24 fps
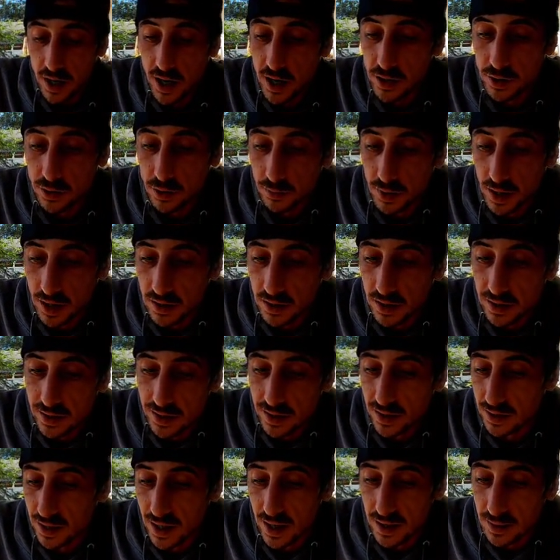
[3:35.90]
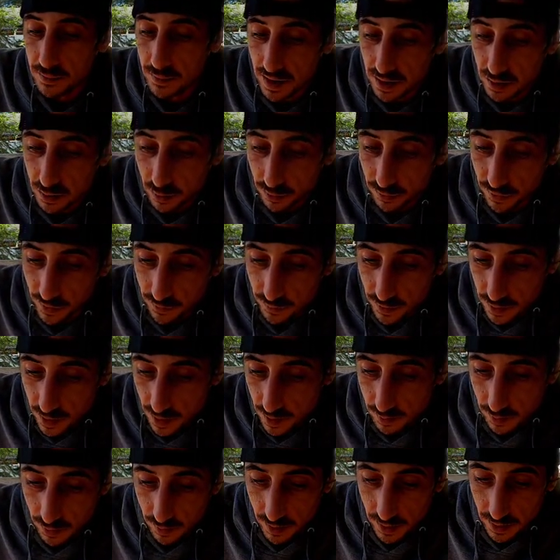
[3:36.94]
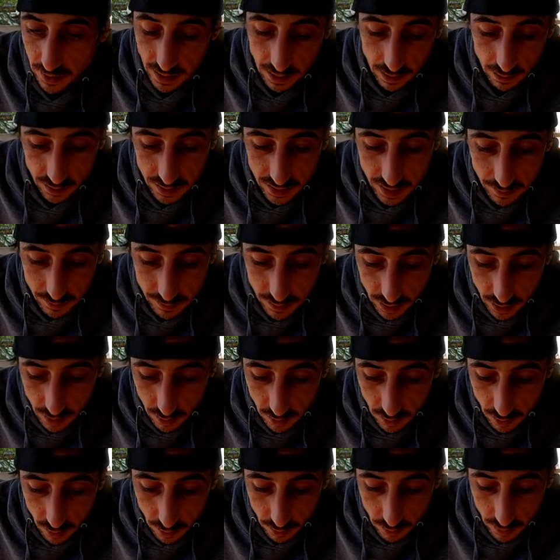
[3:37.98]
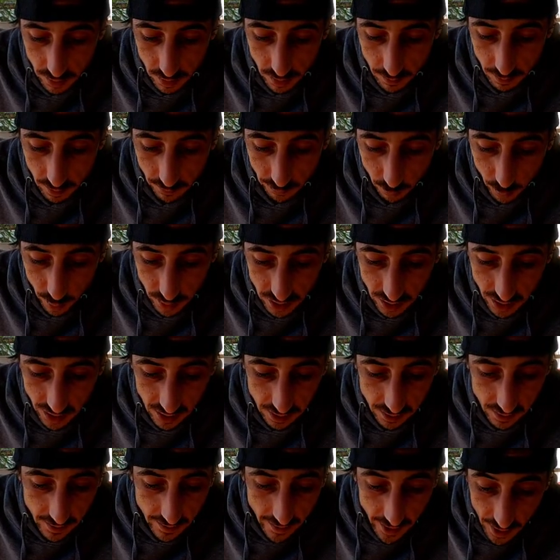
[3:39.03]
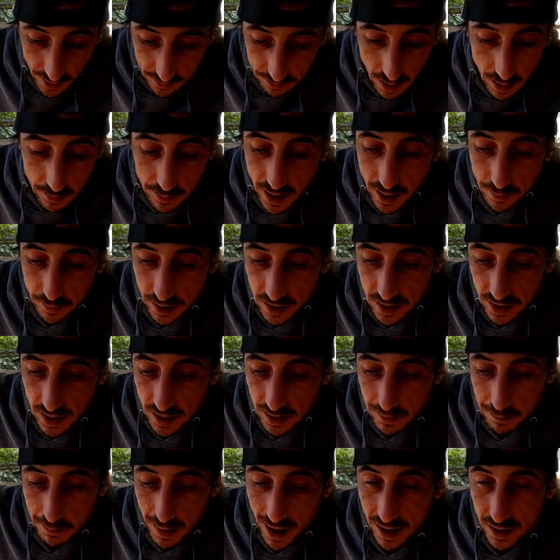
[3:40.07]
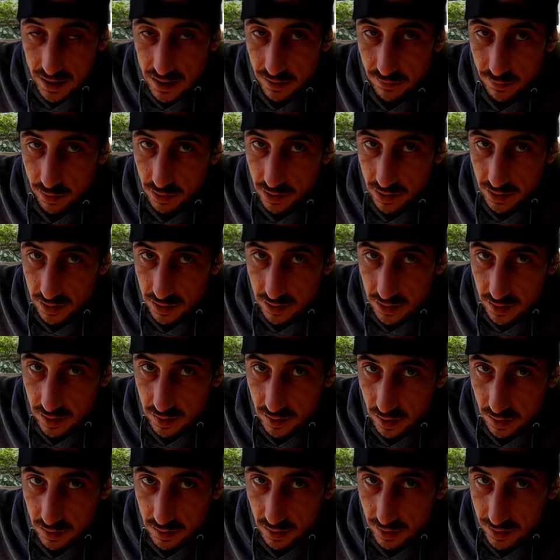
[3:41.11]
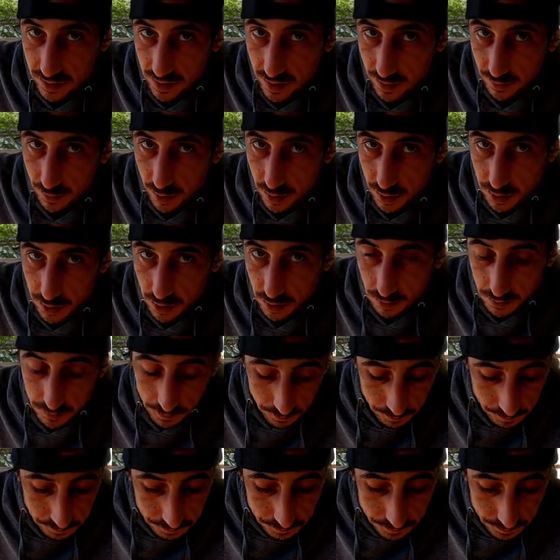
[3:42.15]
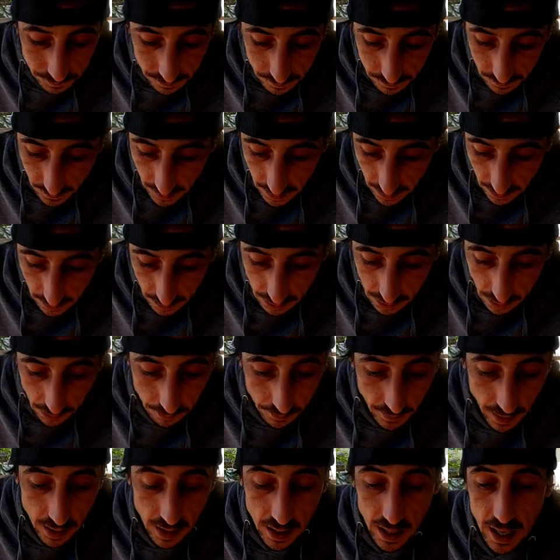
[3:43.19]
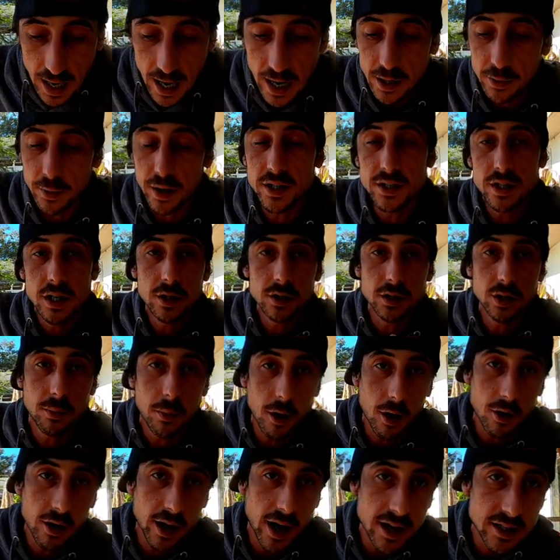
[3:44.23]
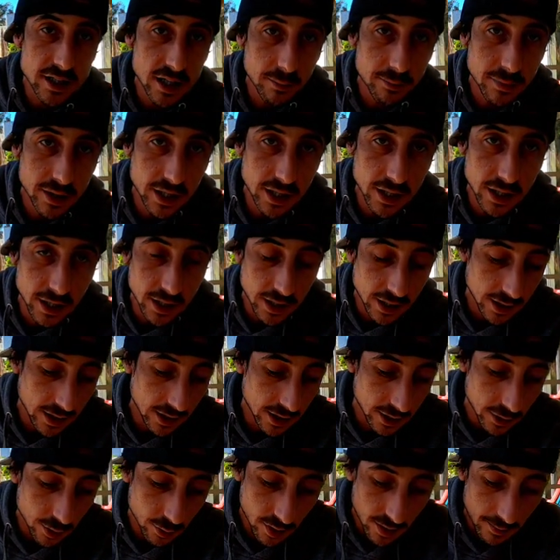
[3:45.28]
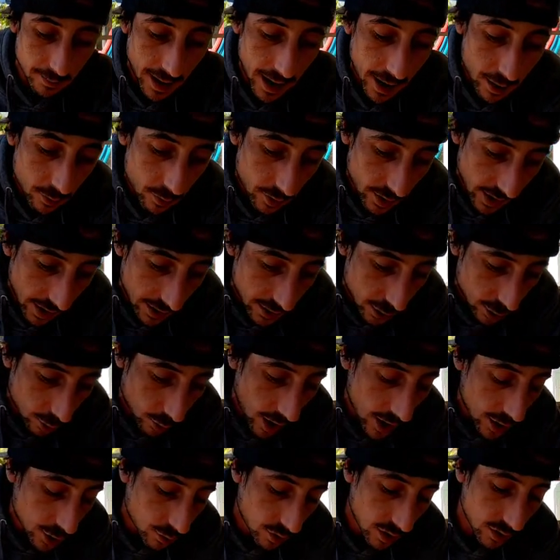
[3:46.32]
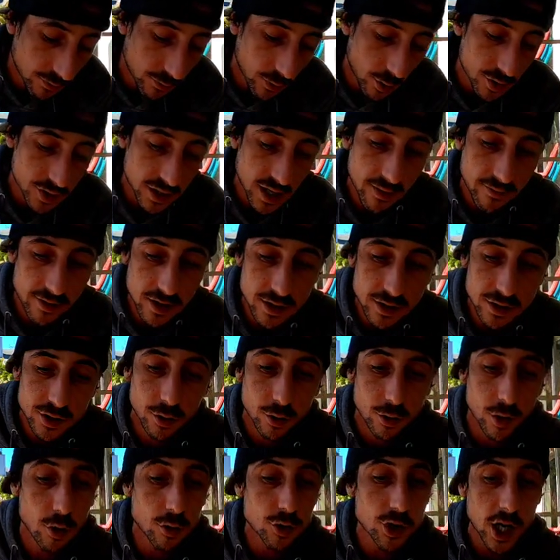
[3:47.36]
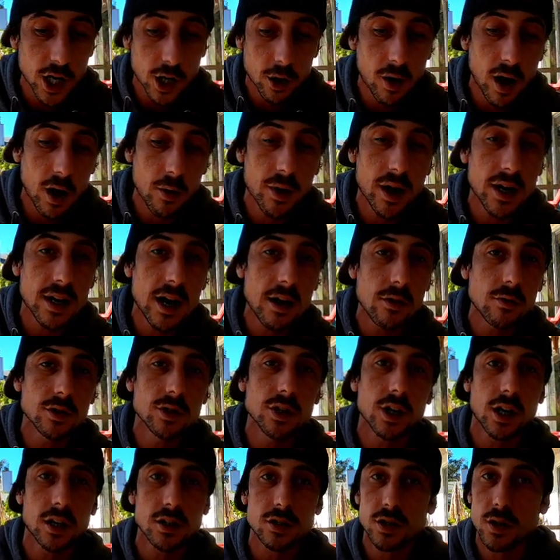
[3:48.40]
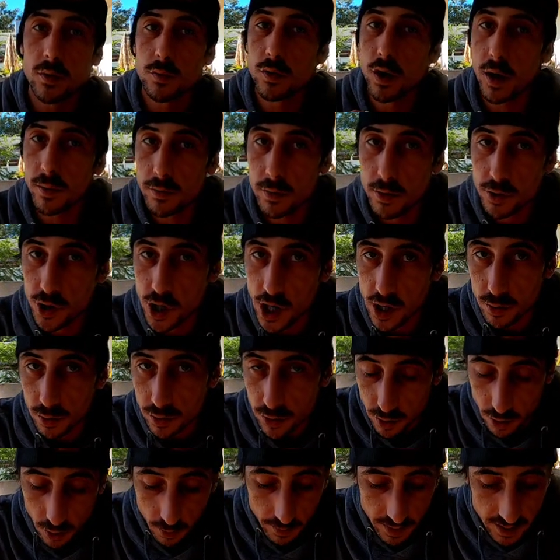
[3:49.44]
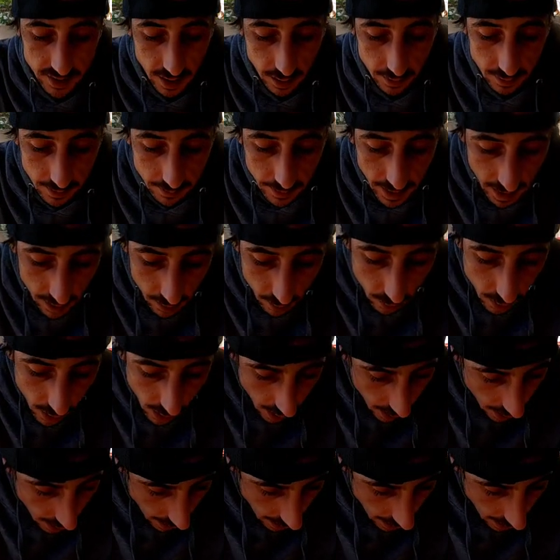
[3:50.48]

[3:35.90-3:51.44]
telling you, man, this is kind of my new favorite number right now. Something's going on with number 14. Maybe I'm gonna hit massive on this on this number soon. I don't know. Anyways, tomorrow, guys, I'll be doing a battle against Scratch Queen 407. So go check her out right now. You can subscribe to her channel so you don't miss out the battle.